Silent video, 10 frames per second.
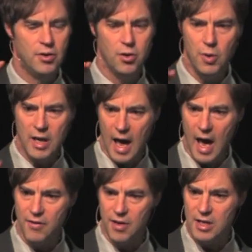Do we
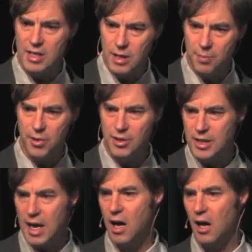have in the simple
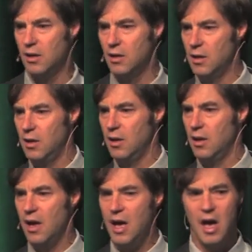cell
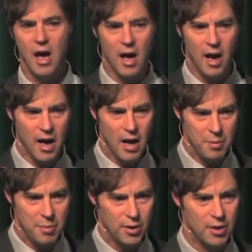
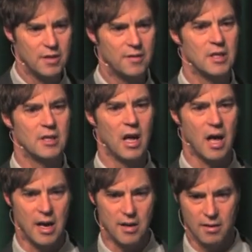an appearance of
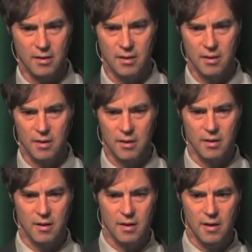design
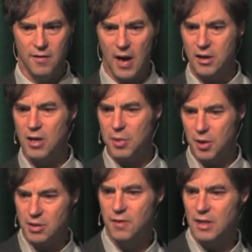in fact, an
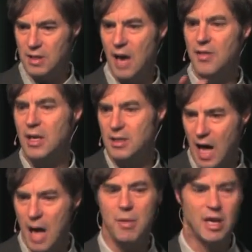appearance of design that
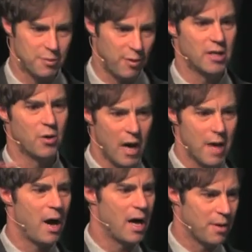has not been explained
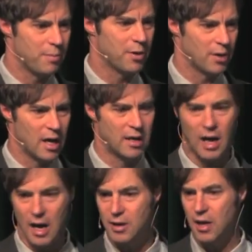away by purely
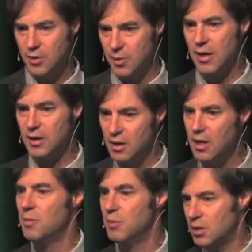unguided, undirected
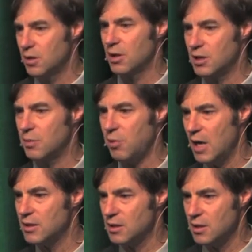materialistic
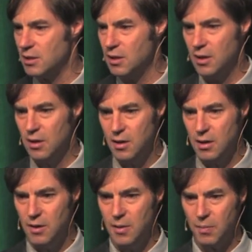processes.
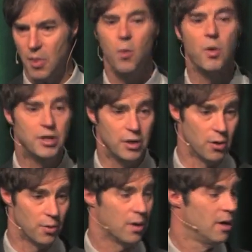We
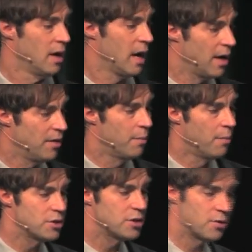do. And the
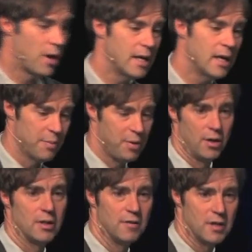most striking
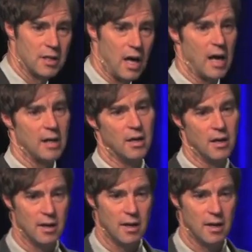appearance of design,